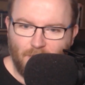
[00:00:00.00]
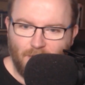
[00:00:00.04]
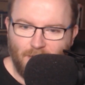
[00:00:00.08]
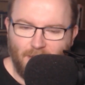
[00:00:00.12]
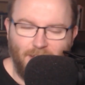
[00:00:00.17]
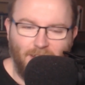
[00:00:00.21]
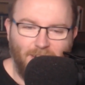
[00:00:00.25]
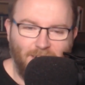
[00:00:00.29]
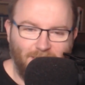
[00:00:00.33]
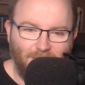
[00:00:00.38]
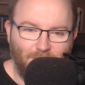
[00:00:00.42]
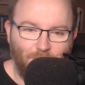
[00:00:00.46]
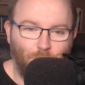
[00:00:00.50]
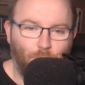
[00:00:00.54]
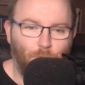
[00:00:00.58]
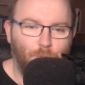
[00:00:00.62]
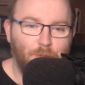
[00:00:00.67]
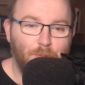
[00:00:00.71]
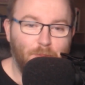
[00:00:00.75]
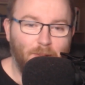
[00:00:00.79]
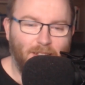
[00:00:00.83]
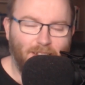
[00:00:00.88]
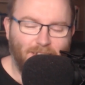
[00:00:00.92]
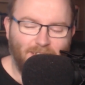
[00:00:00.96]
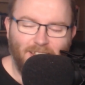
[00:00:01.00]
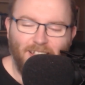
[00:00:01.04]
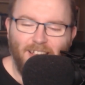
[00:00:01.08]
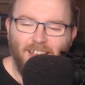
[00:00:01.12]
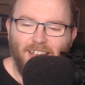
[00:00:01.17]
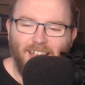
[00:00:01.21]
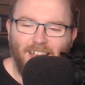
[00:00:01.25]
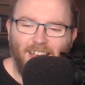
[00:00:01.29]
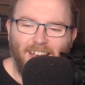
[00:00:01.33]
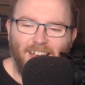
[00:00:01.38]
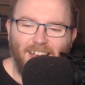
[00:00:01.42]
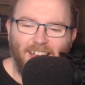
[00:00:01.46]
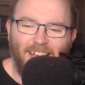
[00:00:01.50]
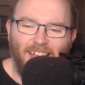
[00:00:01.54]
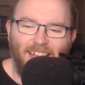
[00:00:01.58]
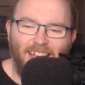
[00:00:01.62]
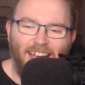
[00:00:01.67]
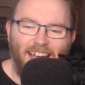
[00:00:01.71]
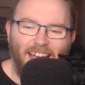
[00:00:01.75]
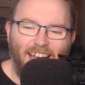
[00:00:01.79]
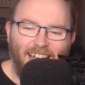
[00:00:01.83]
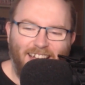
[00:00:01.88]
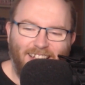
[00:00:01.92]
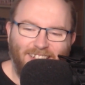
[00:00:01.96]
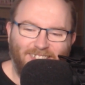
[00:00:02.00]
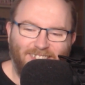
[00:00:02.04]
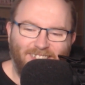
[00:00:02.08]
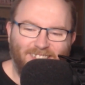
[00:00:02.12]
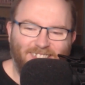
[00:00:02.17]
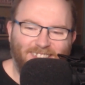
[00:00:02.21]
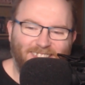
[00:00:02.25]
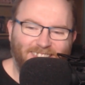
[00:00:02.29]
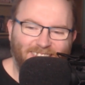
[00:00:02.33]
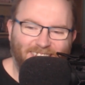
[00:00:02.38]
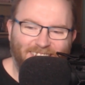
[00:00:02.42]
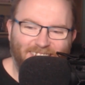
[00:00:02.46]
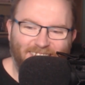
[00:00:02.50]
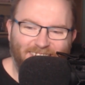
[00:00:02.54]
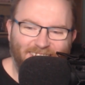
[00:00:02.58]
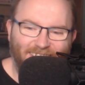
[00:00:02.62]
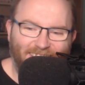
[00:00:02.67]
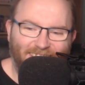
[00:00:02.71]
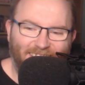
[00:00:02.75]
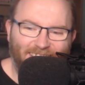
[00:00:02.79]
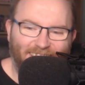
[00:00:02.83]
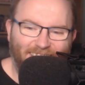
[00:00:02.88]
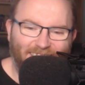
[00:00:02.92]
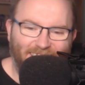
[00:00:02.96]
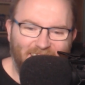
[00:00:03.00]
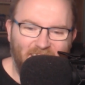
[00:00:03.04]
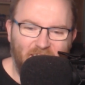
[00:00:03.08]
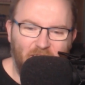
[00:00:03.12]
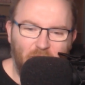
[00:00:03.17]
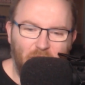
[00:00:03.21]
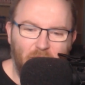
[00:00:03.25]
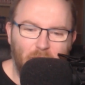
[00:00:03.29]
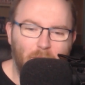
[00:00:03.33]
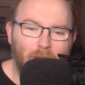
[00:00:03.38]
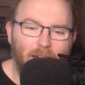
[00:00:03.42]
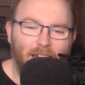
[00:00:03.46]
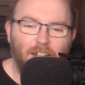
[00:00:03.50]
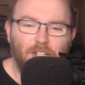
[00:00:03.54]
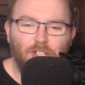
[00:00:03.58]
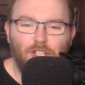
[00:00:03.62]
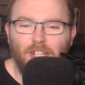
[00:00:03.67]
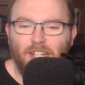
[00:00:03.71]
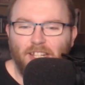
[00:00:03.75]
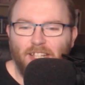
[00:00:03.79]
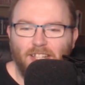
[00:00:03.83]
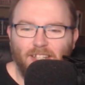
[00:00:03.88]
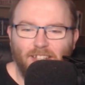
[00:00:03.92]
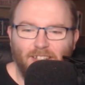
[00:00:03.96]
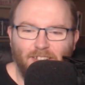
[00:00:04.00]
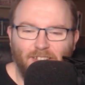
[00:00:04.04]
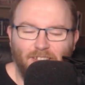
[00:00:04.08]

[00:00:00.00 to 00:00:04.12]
get it, gobsmacked uh, eh, at the magic.